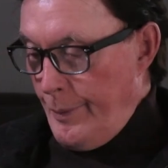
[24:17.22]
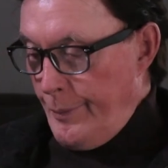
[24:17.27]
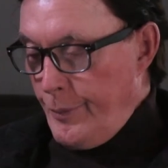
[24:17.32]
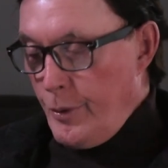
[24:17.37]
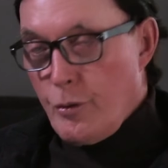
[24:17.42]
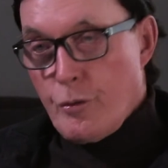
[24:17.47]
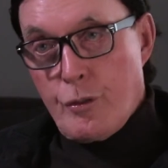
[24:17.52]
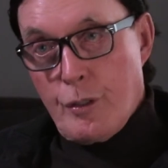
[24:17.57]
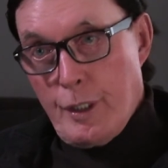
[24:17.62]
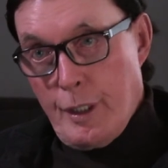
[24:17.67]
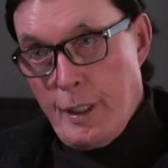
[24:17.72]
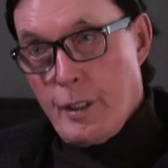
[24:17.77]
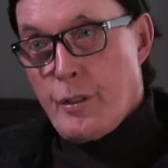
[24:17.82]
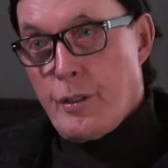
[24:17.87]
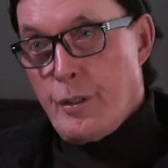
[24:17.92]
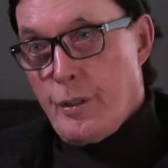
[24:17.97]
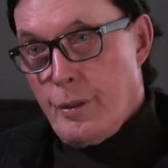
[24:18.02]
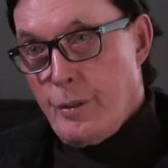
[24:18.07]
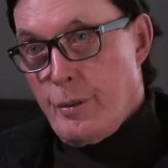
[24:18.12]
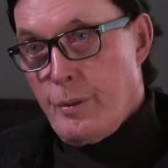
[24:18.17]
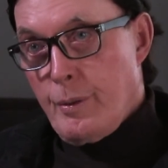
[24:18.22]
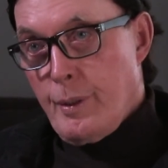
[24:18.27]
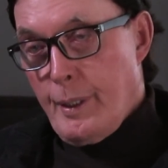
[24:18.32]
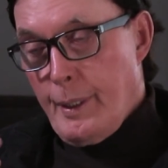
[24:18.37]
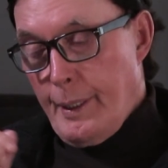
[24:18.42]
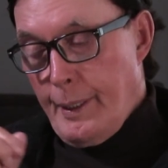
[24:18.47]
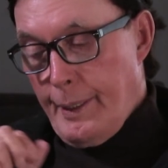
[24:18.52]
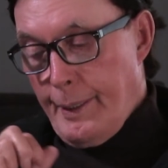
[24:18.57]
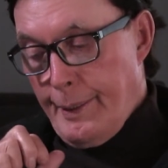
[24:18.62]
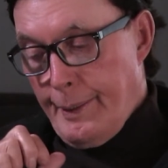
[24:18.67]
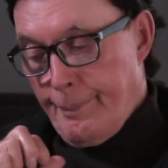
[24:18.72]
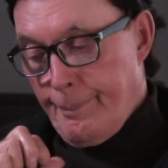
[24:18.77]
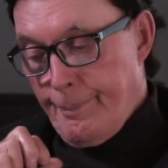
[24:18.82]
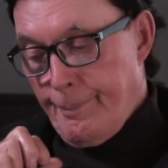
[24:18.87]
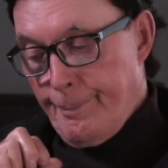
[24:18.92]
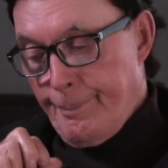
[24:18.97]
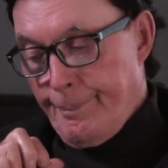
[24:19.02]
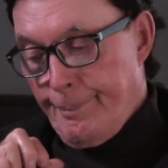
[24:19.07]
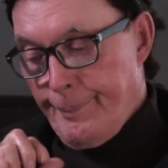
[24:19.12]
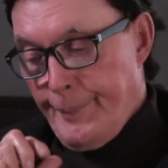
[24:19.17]
There's an issue,
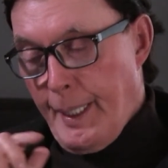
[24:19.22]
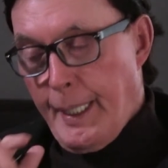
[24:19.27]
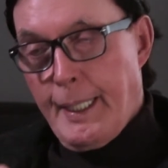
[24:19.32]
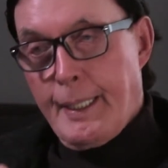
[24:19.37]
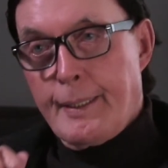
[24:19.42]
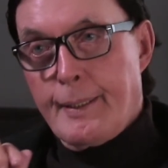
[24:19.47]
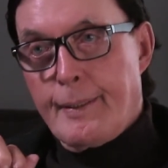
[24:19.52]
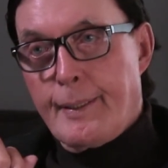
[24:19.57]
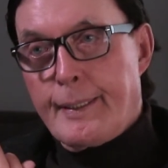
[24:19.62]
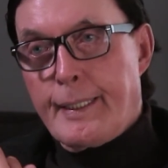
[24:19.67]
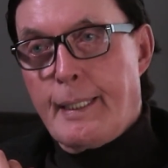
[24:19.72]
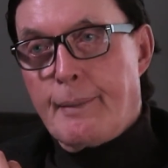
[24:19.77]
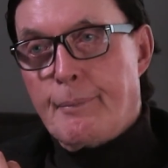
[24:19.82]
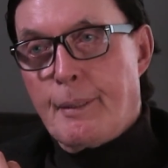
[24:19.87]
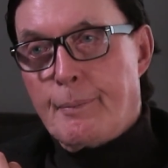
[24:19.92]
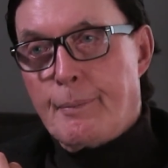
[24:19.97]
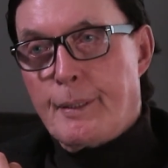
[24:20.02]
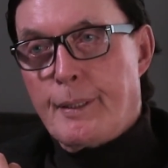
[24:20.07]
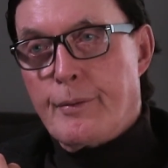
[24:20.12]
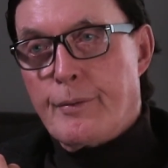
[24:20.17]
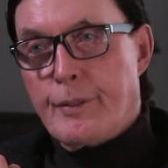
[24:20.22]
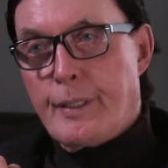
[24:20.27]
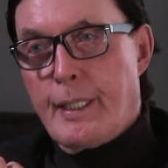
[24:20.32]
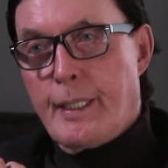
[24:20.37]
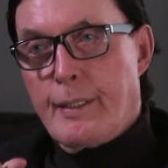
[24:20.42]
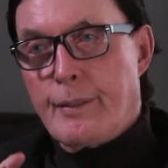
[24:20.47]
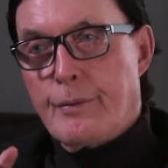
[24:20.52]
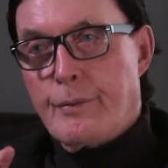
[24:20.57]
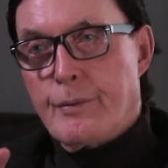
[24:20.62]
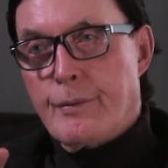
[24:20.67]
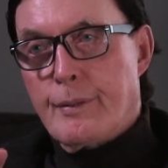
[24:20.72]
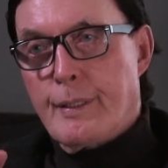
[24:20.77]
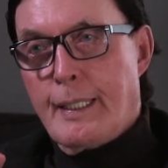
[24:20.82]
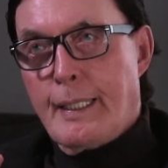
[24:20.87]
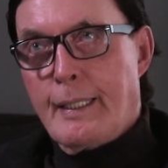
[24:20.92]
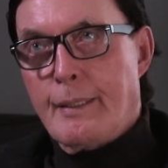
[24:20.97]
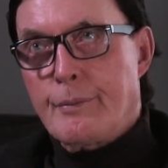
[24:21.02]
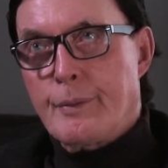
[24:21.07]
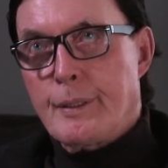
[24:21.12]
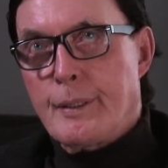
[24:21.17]
Andy, that came up in this case,
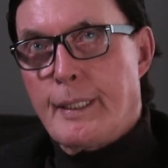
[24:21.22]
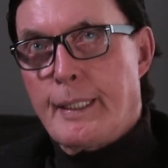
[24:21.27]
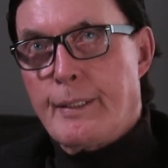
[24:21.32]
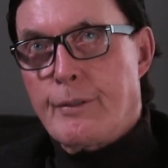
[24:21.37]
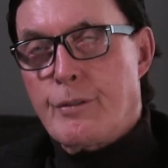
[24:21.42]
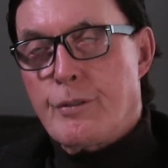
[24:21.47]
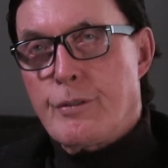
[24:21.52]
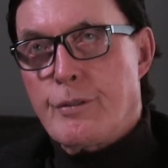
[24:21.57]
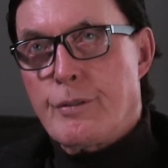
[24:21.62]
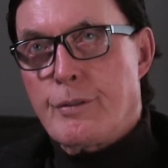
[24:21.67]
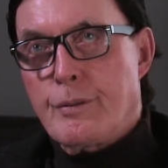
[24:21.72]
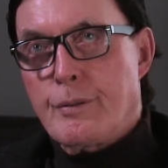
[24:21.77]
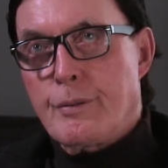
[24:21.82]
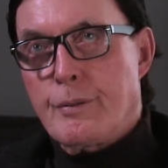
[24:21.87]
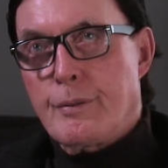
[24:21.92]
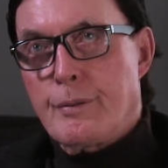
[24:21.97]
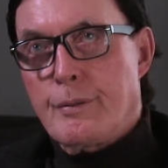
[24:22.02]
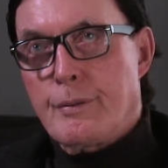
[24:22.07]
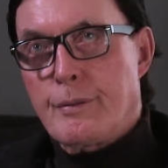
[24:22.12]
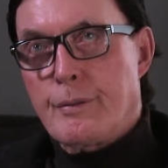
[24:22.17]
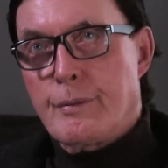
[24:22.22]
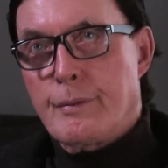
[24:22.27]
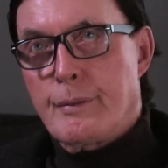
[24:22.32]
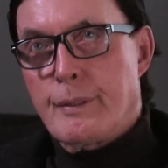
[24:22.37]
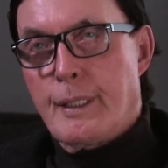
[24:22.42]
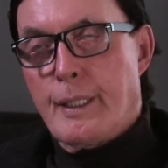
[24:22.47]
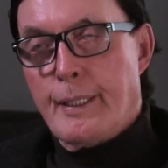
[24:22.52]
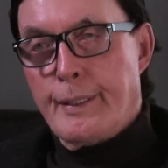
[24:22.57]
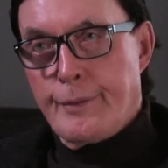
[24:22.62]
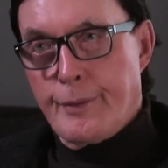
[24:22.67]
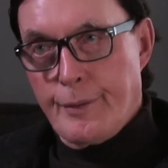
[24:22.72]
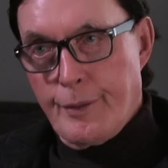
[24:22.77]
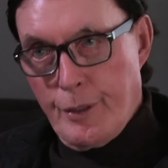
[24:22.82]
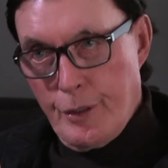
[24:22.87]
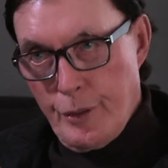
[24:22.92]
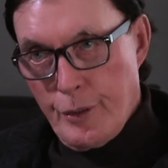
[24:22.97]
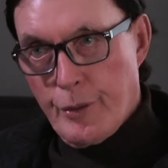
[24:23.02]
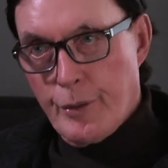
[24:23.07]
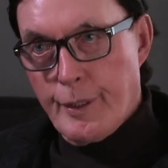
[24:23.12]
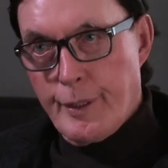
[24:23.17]
and it relates to under the
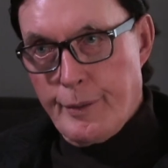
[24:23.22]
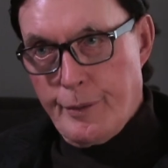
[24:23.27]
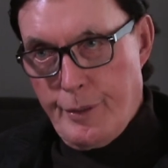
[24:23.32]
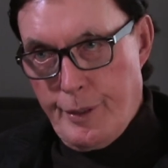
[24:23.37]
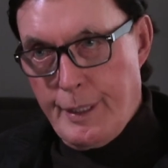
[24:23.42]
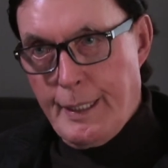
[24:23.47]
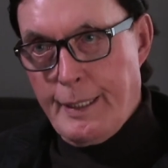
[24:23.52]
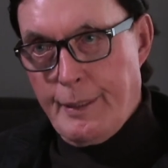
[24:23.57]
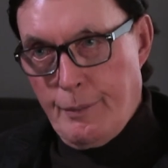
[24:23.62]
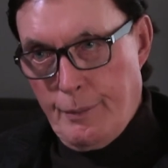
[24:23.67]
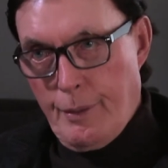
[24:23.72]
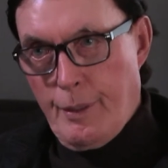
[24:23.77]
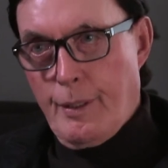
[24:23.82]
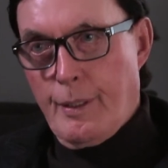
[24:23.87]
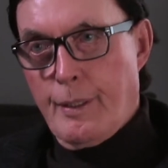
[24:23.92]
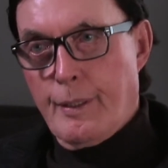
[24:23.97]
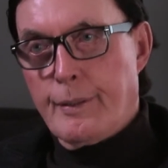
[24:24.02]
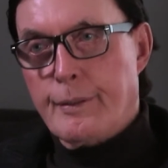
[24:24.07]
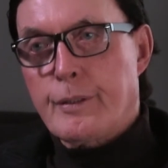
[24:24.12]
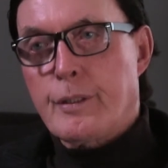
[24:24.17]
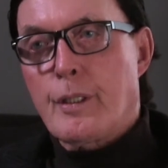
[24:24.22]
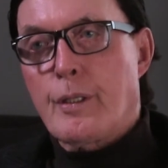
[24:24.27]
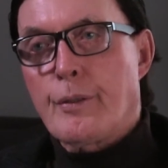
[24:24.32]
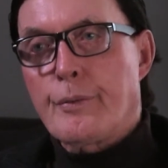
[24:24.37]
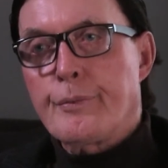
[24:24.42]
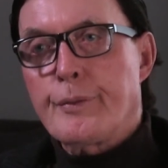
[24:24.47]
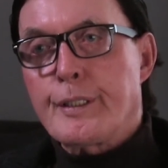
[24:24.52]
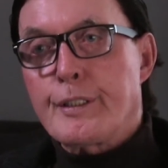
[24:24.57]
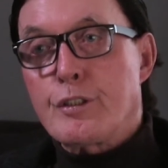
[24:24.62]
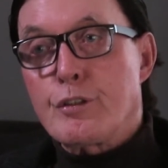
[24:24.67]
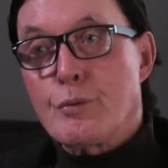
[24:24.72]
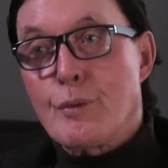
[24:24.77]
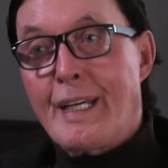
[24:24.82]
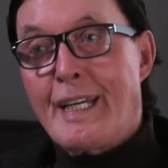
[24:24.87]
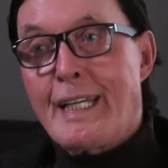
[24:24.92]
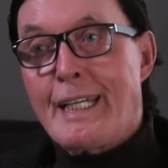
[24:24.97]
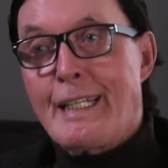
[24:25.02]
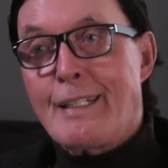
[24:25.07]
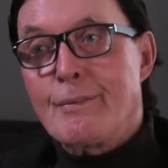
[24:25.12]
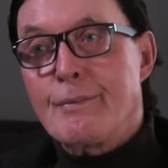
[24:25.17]
New York state law called the
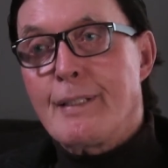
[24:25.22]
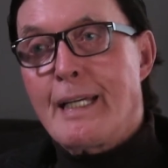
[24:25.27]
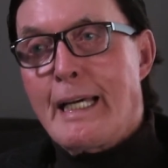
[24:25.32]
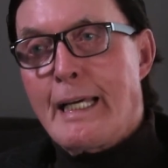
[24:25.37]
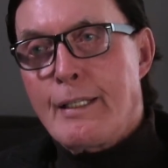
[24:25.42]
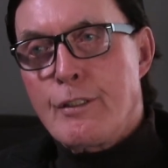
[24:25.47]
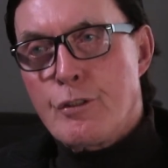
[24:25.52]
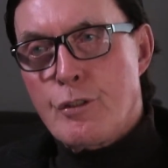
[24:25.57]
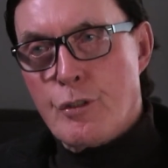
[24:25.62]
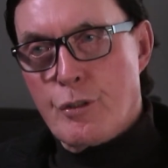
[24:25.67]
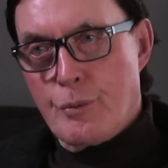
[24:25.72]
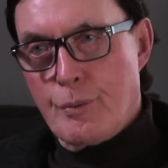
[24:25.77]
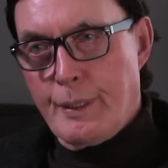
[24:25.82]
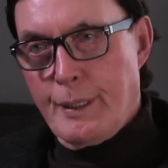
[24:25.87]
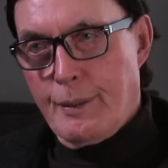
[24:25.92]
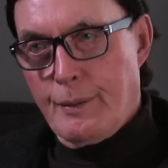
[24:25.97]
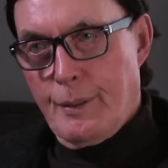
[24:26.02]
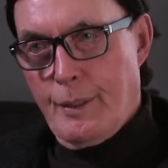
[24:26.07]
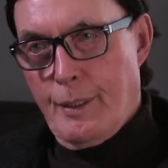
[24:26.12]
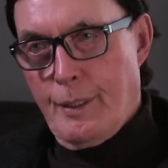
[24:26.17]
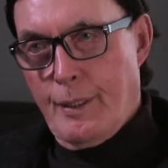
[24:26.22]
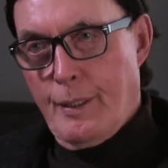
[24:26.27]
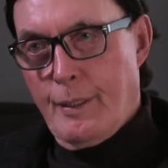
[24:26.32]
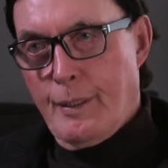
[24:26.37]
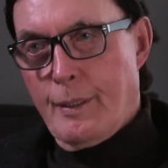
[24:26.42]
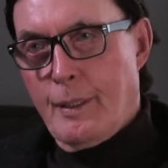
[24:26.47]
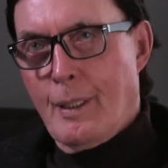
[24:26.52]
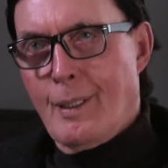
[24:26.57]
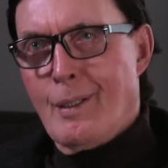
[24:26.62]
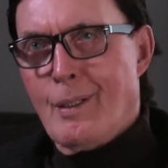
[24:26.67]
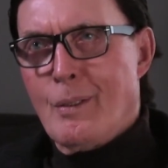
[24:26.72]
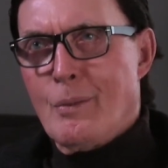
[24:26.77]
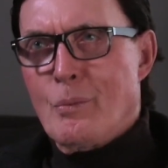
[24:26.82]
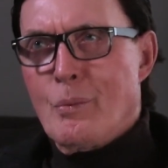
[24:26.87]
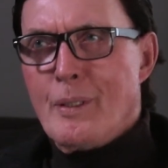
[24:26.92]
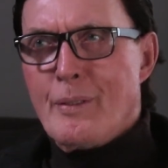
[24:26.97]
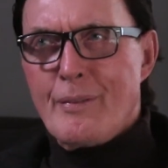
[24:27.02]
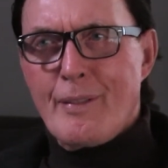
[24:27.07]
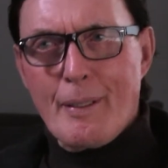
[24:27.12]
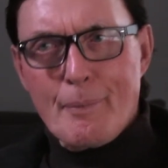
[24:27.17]
grave injury law. What
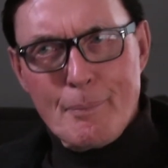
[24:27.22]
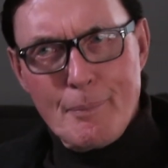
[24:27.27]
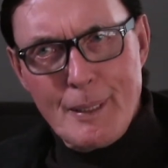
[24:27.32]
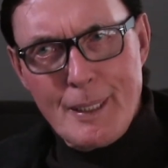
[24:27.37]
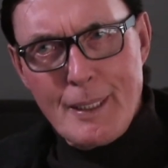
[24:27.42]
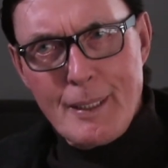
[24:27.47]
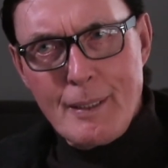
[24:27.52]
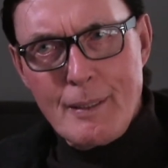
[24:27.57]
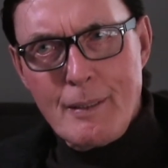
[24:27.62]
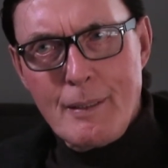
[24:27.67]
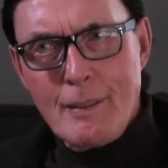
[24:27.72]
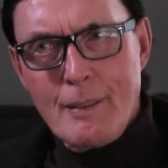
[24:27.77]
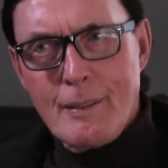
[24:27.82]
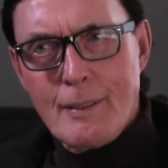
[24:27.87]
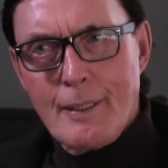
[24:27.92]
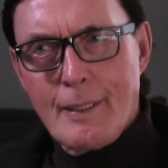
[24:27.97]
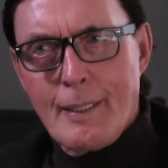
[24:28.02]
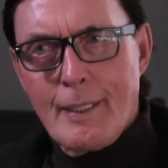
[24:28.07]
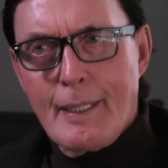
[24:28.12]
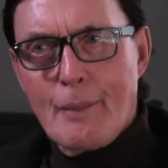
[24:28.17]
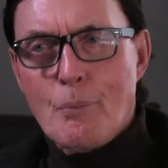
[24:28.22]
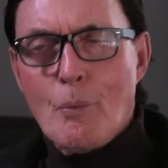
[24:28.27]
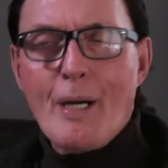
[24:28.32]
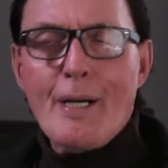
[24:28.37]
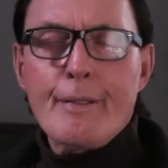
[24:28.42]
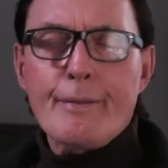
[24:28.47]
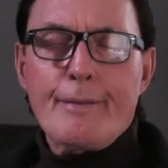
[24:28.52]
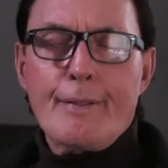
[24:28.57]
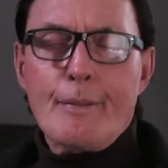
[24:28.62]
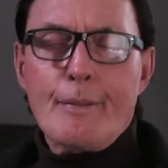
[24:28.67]
does that mean, and why is it